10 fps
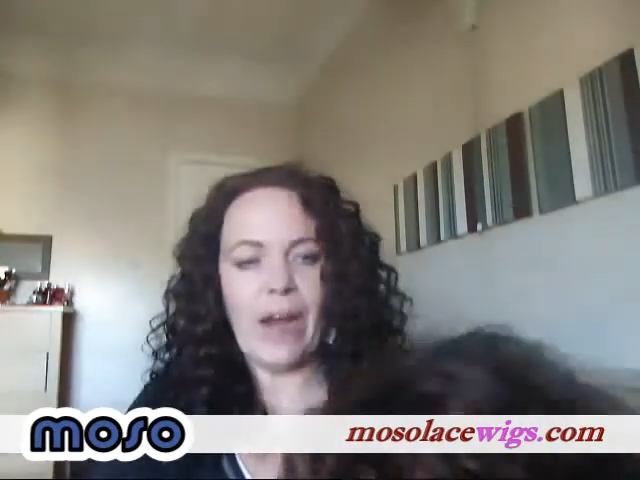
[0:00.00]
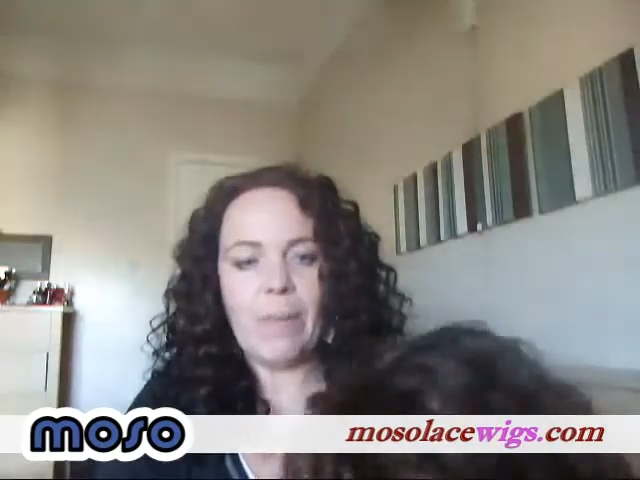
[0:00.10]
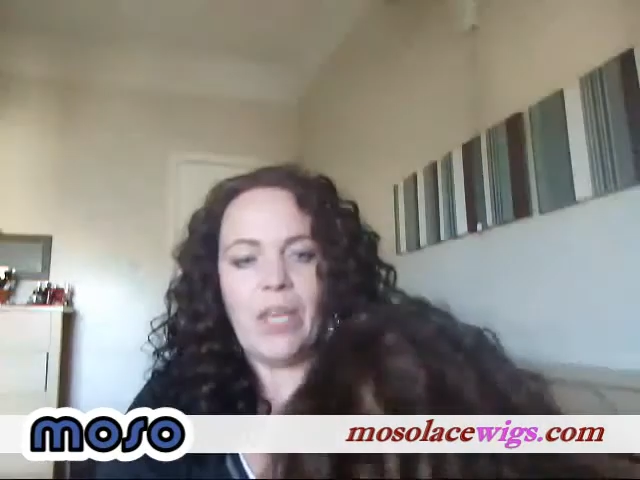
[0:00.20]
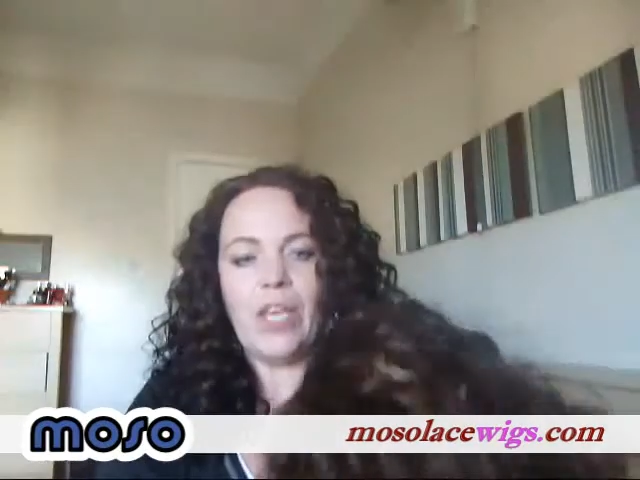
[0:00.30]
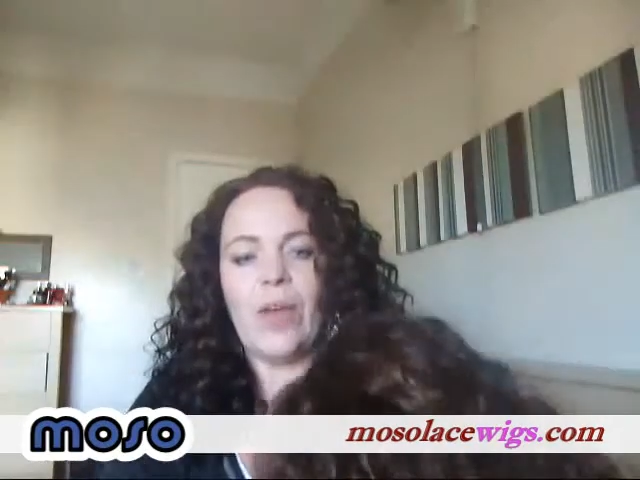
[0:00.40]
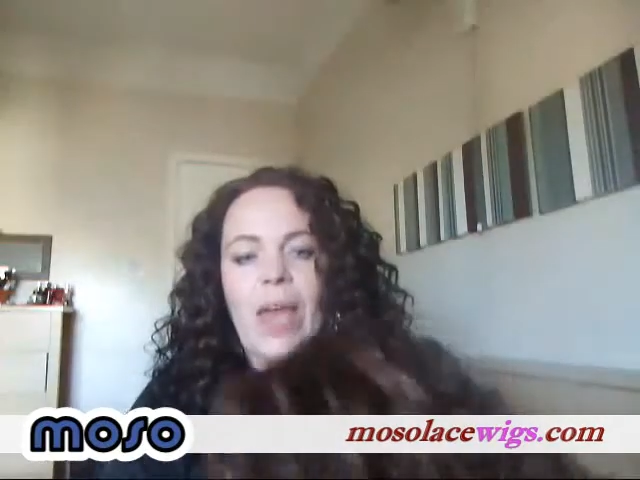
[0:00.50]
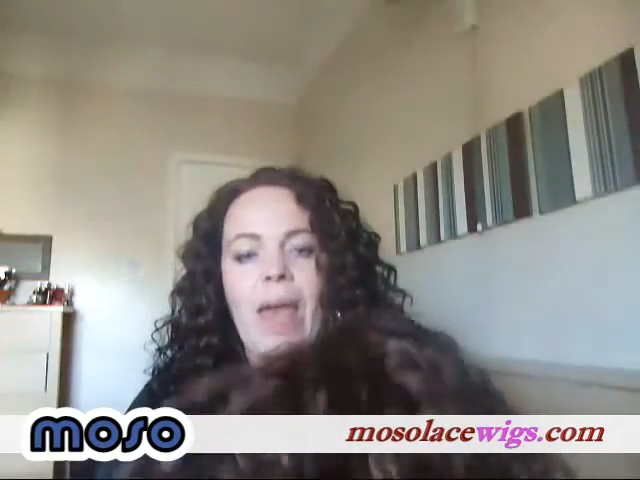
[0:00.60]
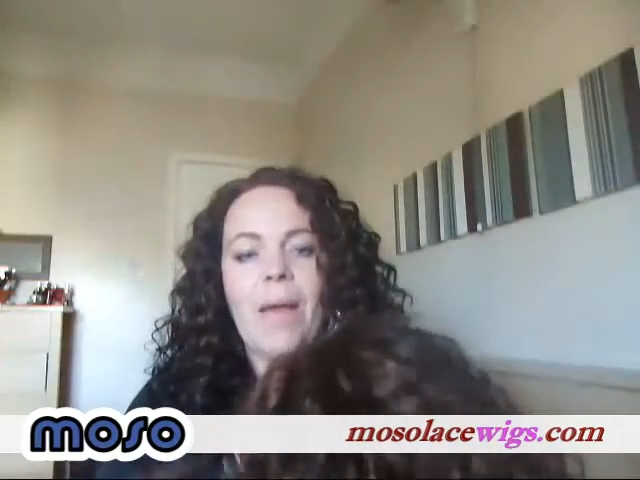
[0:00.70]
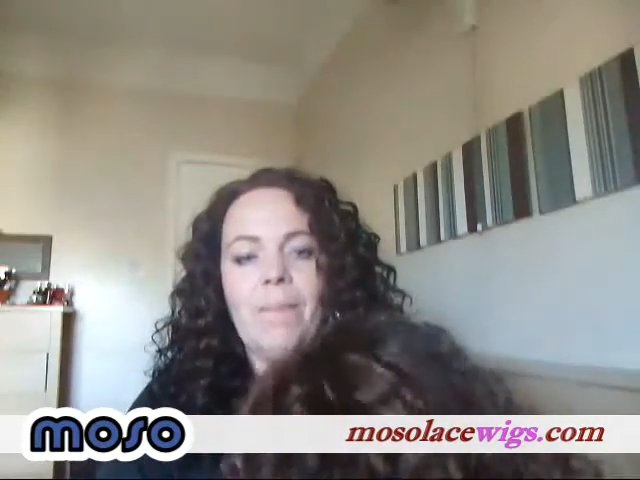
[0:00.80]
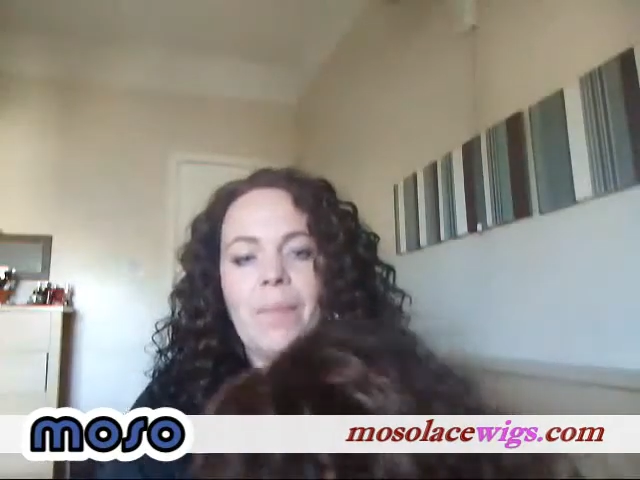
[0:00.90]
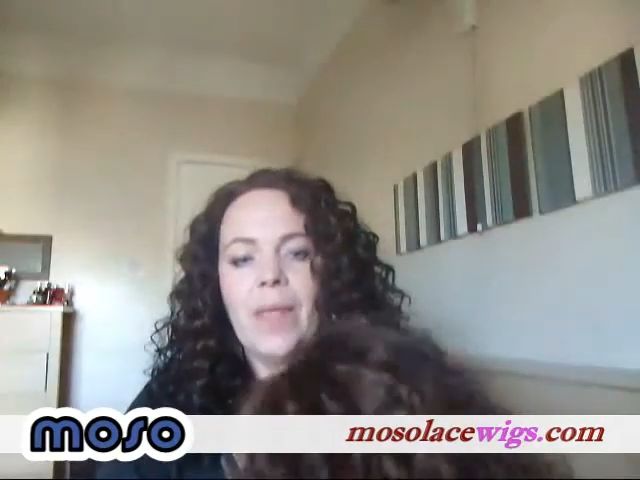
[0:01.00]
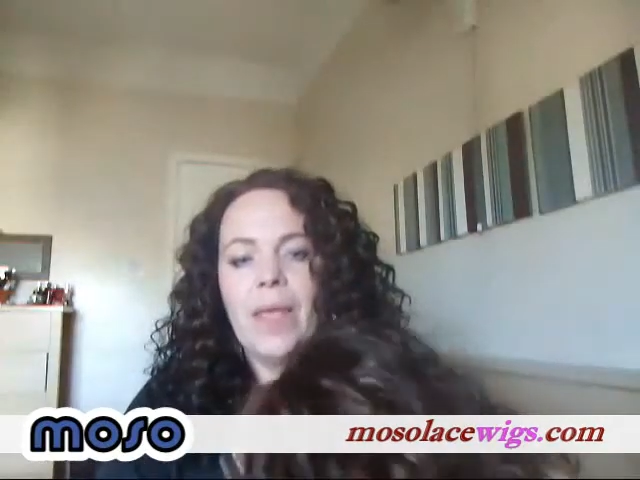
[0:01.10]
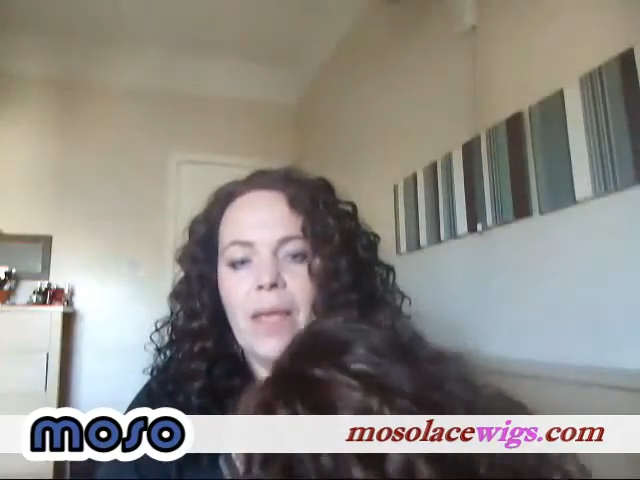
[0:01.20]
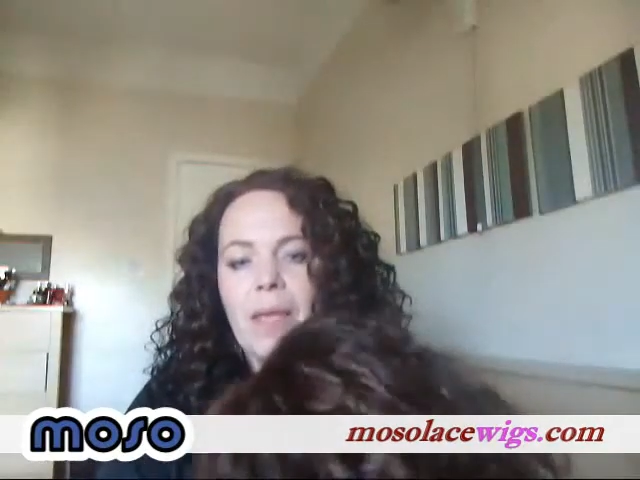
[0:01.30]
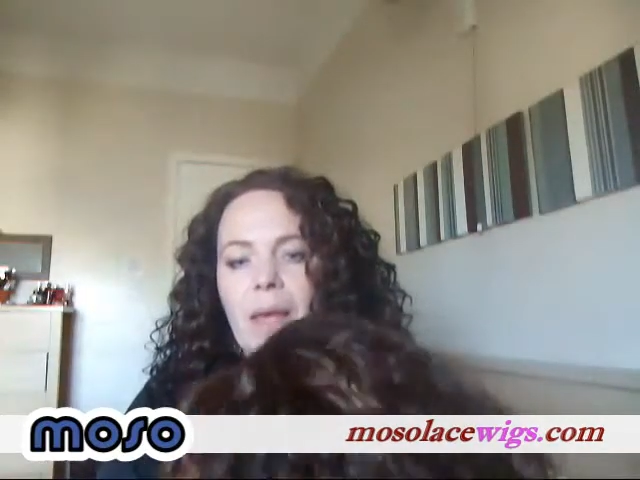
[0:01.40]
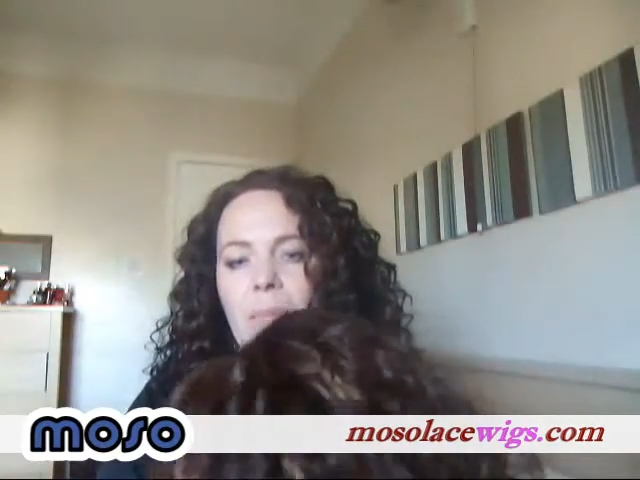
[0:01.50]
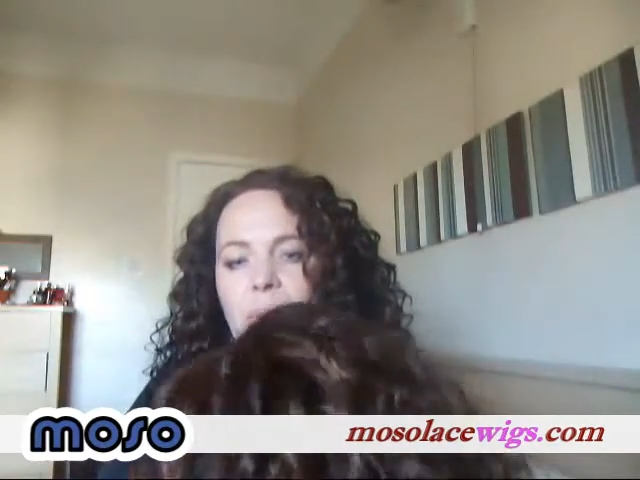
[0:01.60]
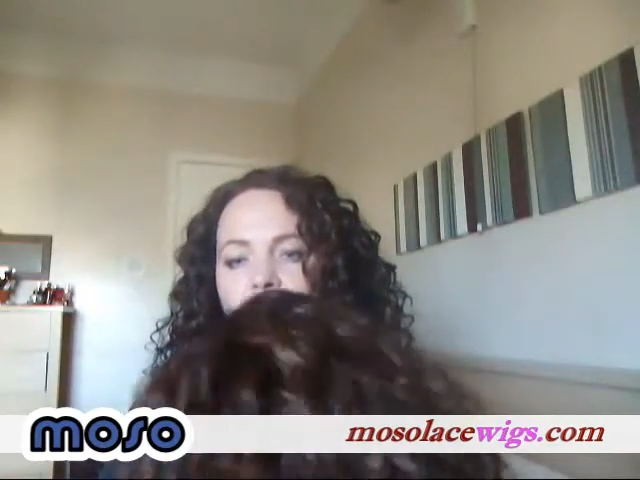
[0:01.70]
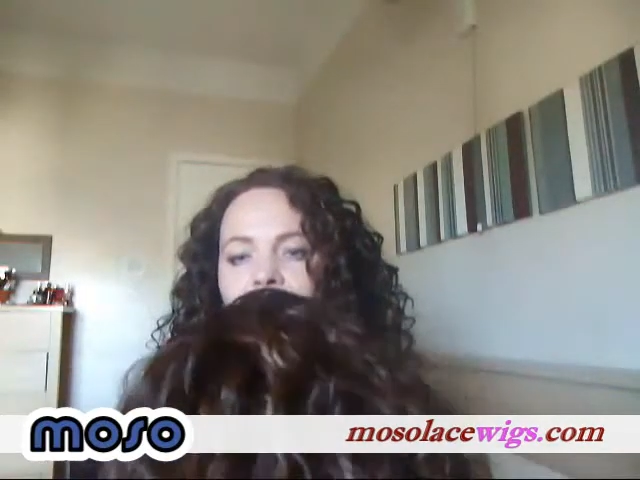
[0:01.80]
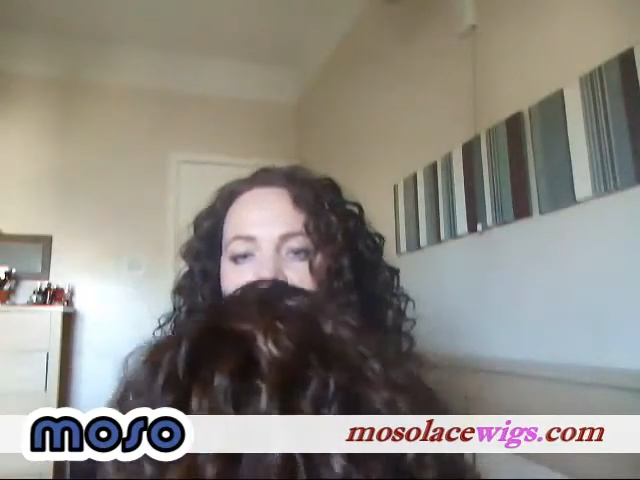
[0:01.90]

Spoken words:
frame that you get and